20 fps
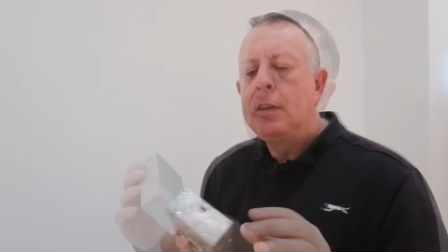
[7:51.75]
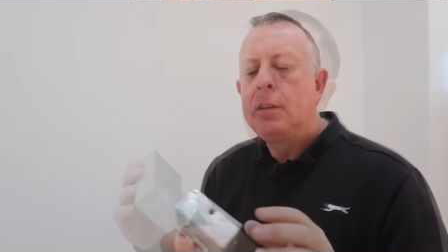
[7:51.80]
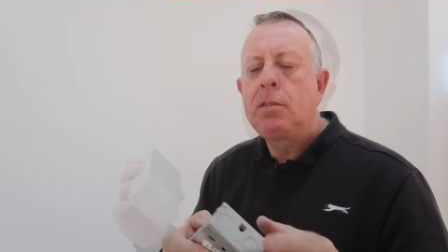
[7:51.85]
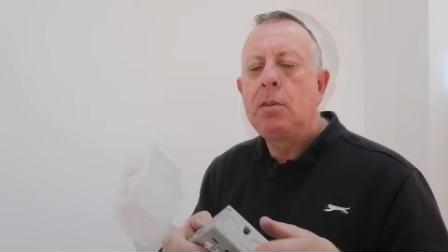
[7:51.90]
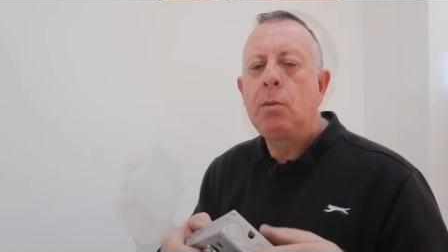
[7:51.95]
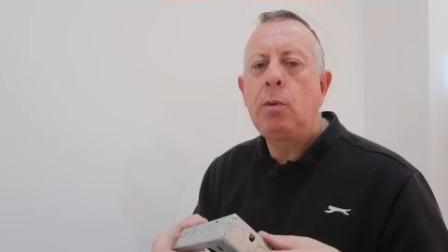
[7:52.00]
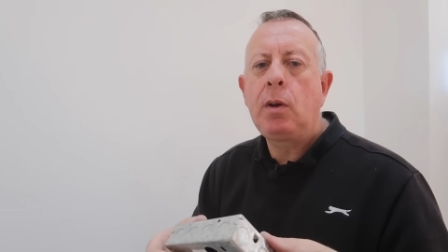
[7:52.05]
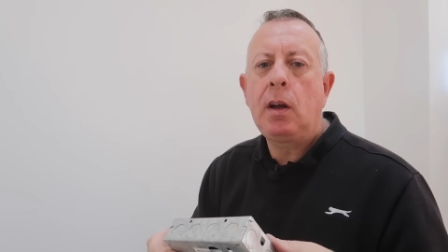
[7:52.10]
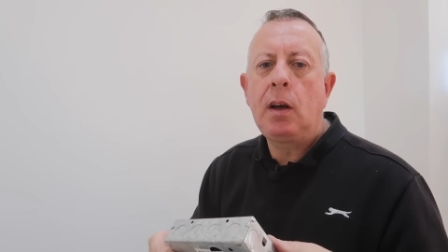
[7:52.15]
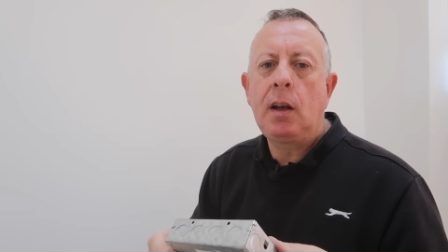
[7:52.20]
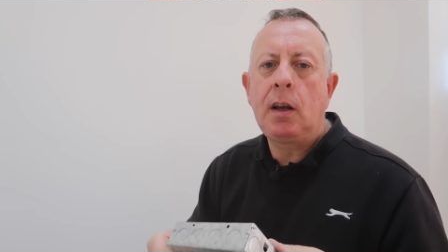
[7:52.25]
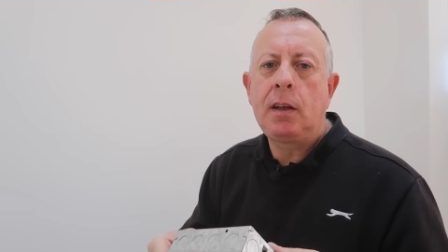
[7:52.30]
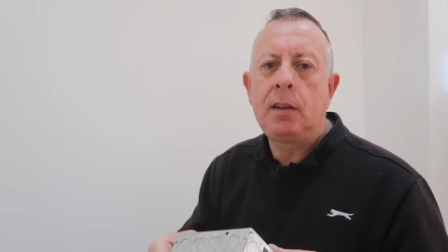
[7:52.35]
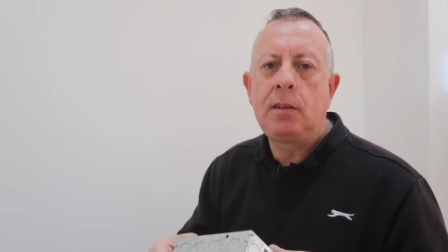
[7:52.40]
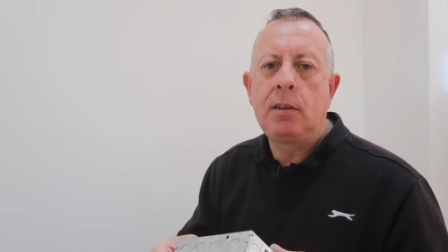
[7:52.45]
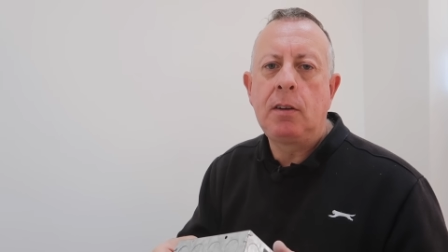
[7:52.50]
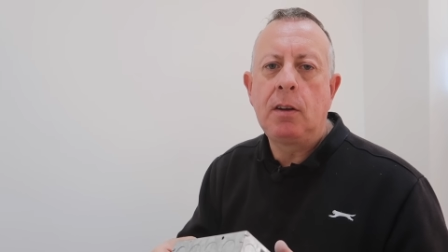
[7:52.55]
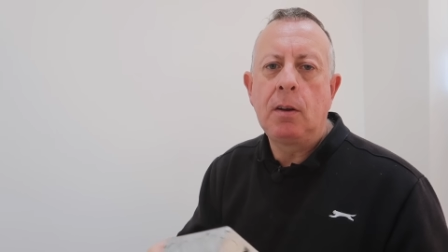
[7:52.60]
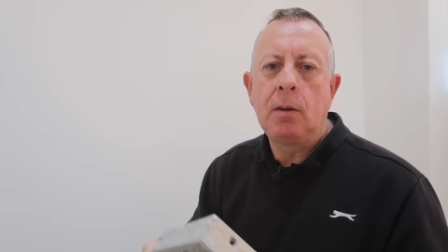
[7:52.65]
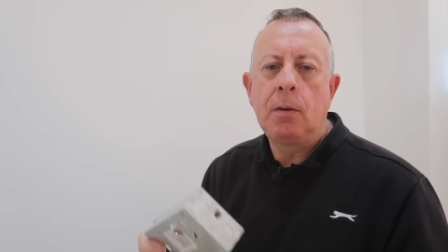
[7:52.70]
So what I like
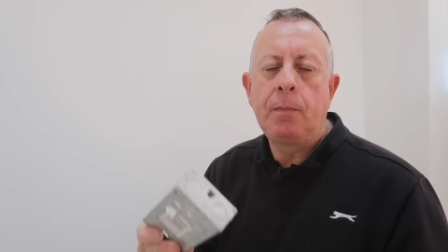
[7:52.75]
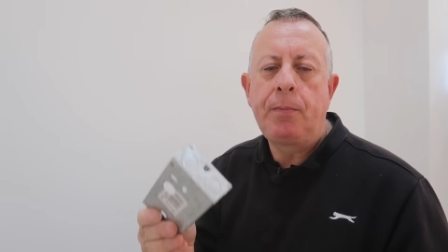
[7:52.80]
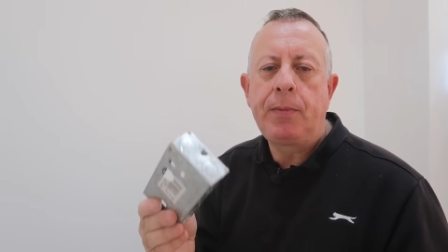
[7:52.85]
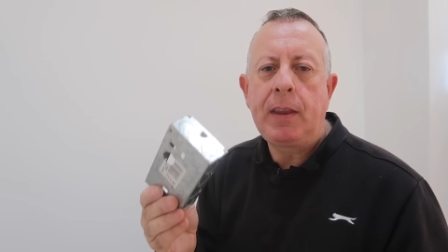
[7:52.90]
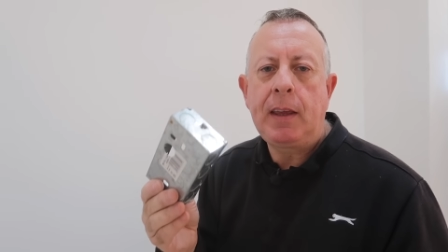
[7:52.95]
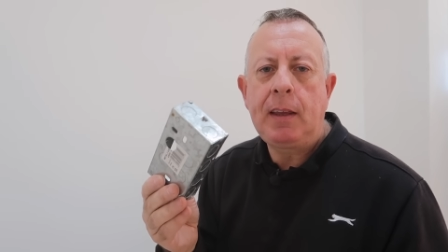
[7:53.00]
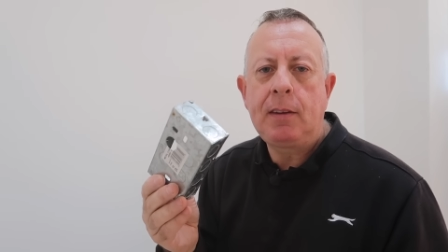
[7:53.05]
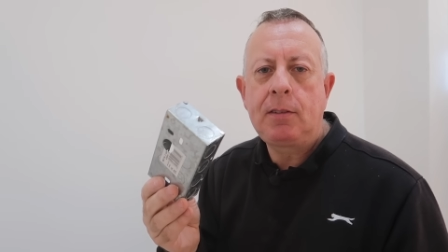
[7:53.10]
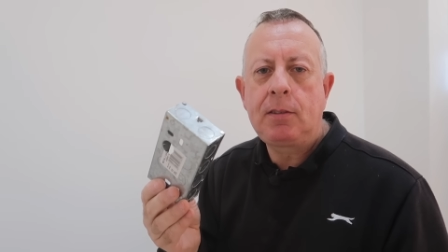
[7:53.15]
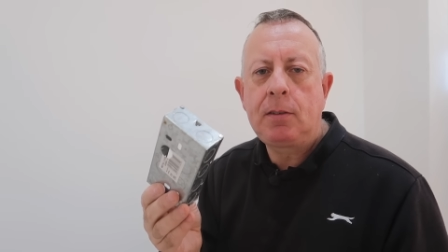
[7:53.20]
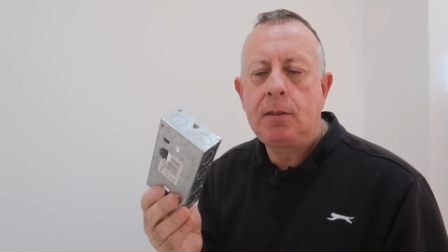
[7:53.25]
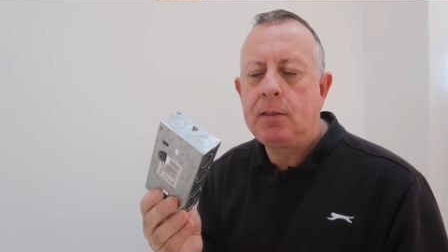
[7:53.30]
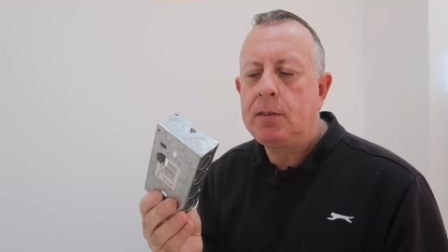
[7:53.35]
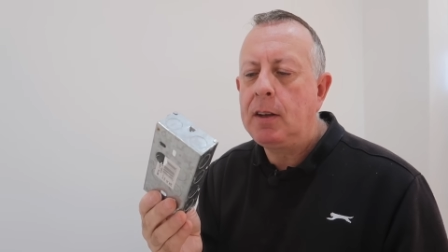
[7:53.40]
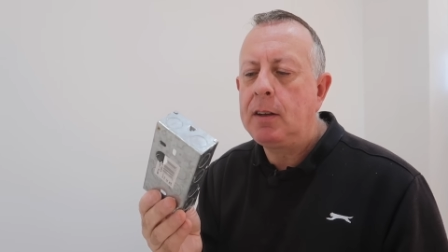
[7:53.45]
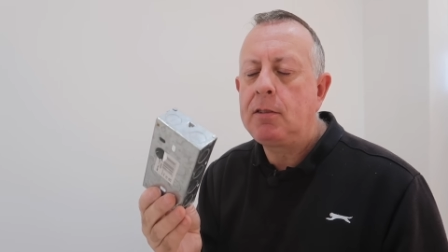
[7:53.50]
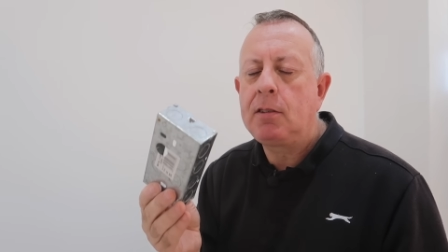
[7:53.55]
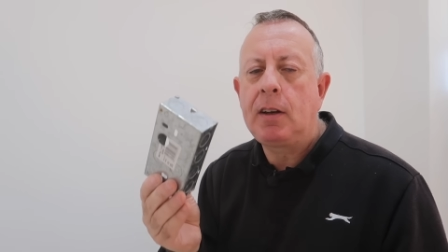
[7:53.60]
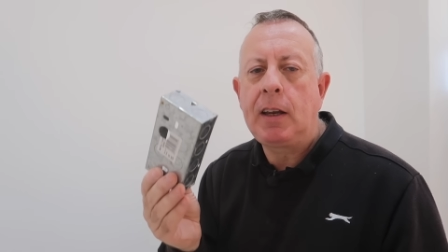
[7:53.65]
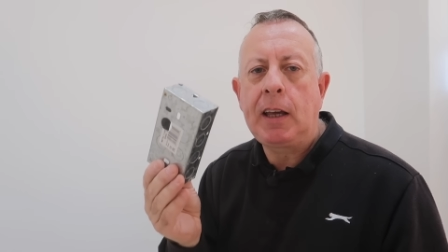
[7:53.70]
to do is to
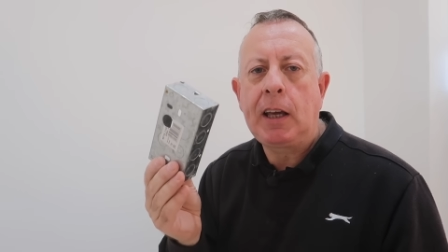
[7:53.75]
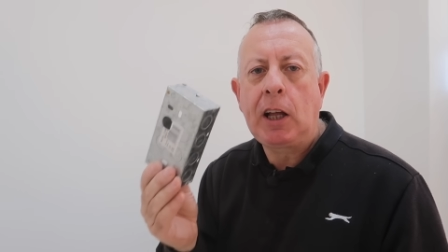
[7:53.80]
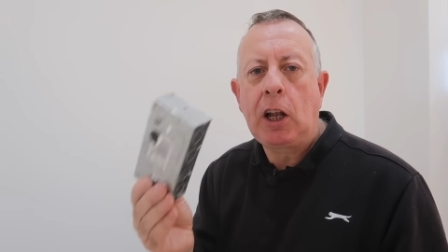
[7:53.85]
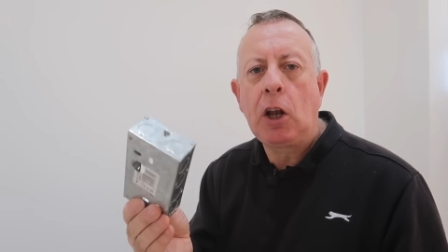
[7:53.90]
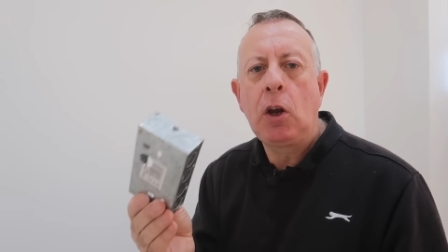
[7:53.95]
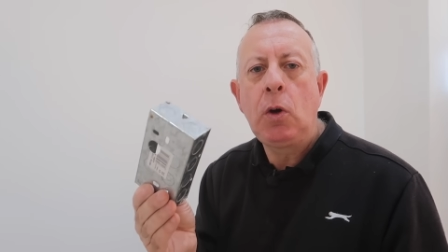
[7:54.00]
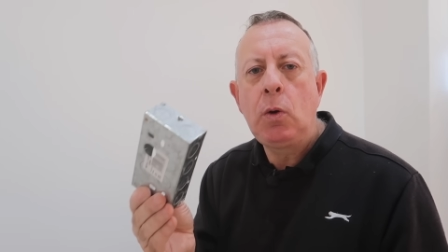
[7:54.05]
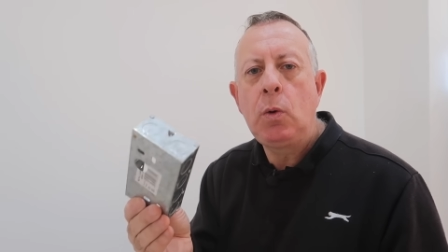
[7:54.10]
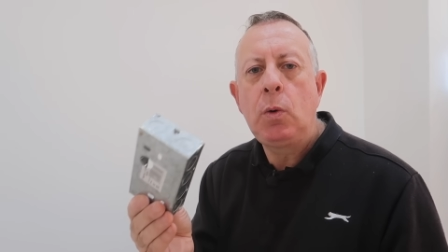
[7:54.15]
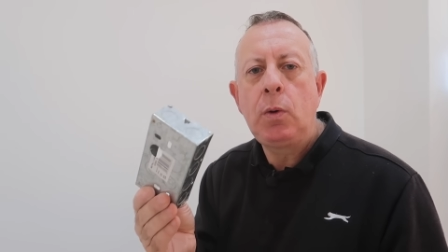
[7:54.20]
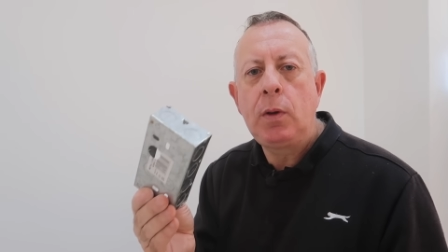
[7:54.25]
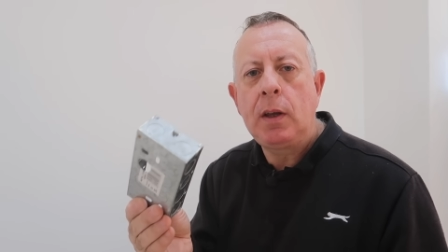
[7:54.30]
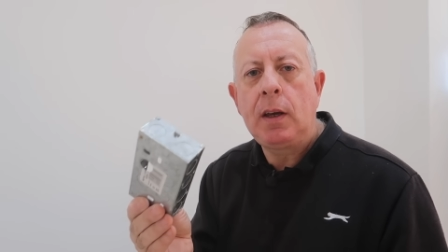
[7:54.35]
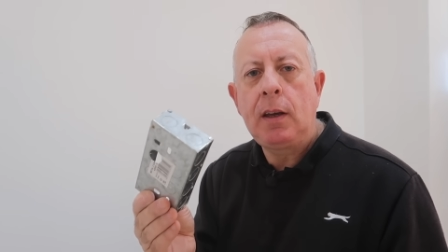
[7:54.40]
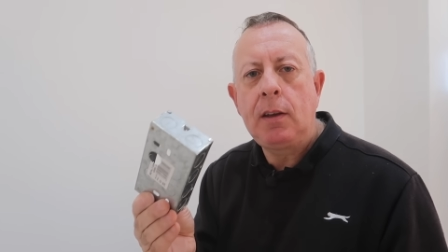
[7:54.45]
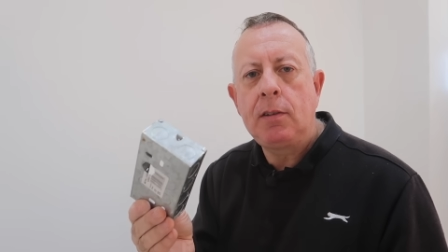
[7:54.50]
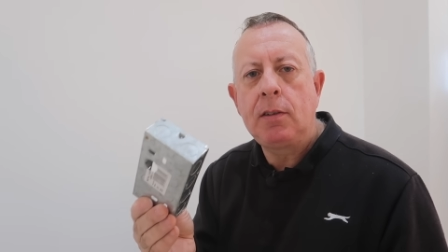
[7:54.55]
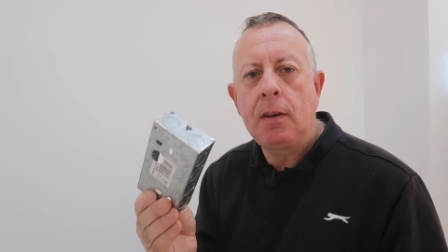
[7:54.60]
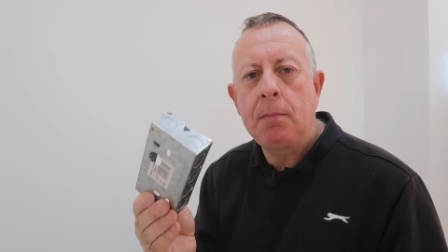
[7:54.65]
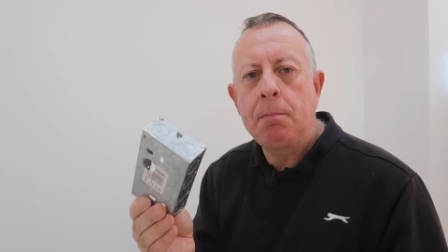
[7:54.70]
essentially glue
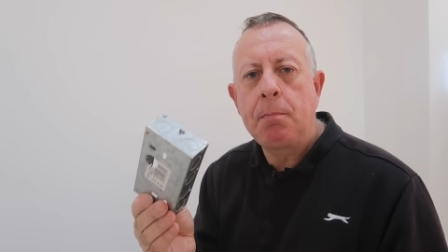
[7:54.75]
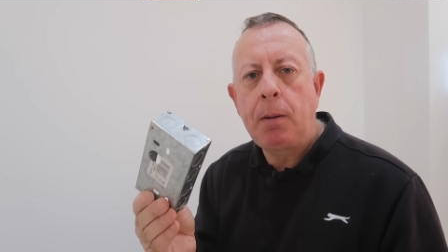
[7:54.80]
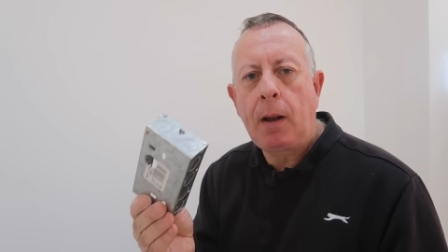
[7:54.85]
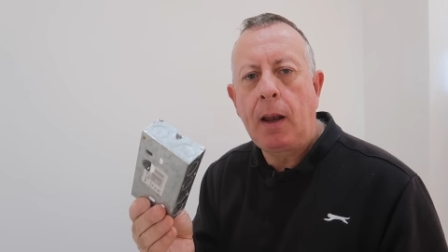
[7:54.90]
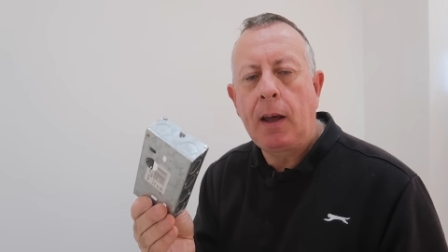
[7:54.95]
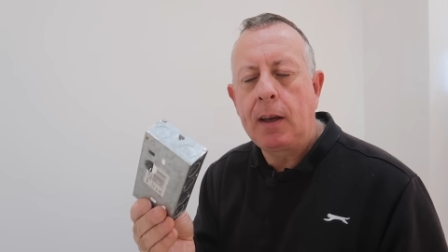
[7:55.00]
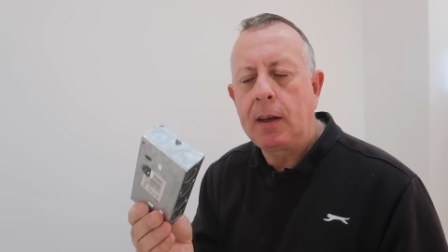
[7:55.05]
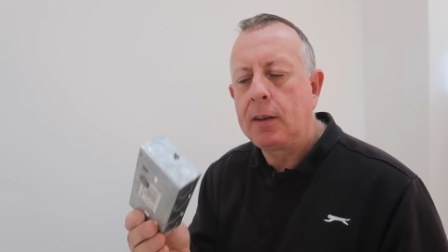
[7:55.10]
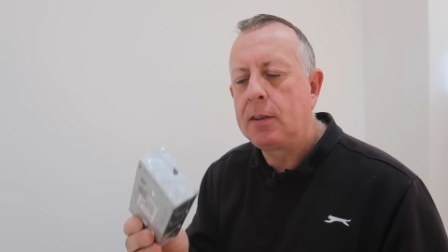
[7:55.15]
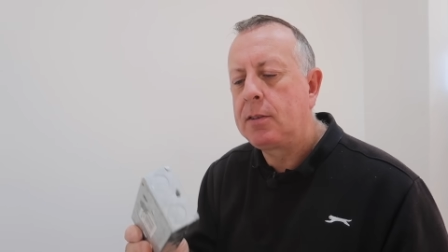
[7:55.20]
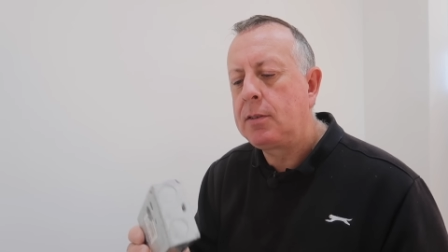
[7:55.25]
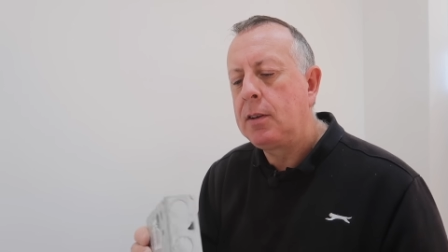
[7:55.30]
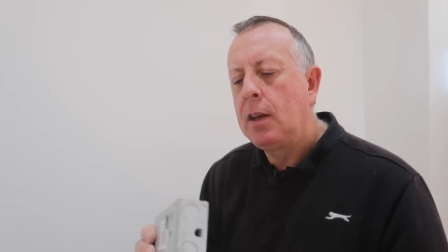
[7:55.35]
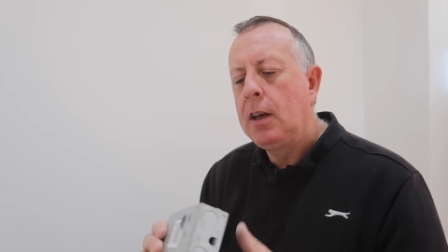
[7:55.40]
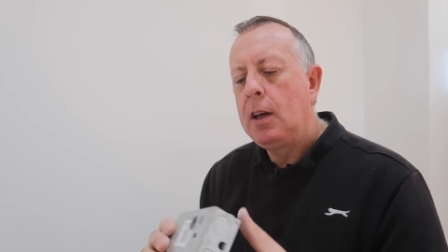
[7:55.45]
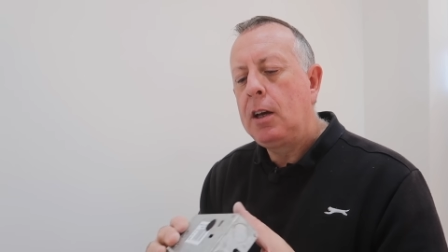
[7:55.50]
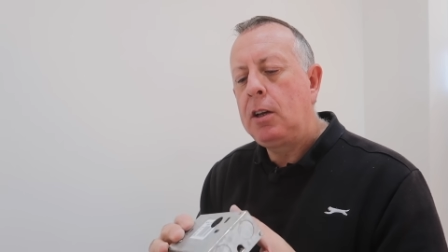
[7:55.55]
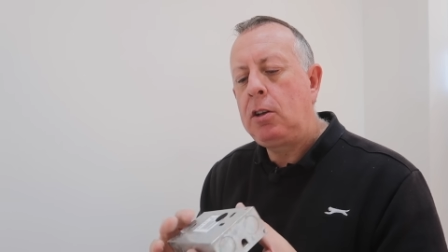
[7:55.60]
these in place.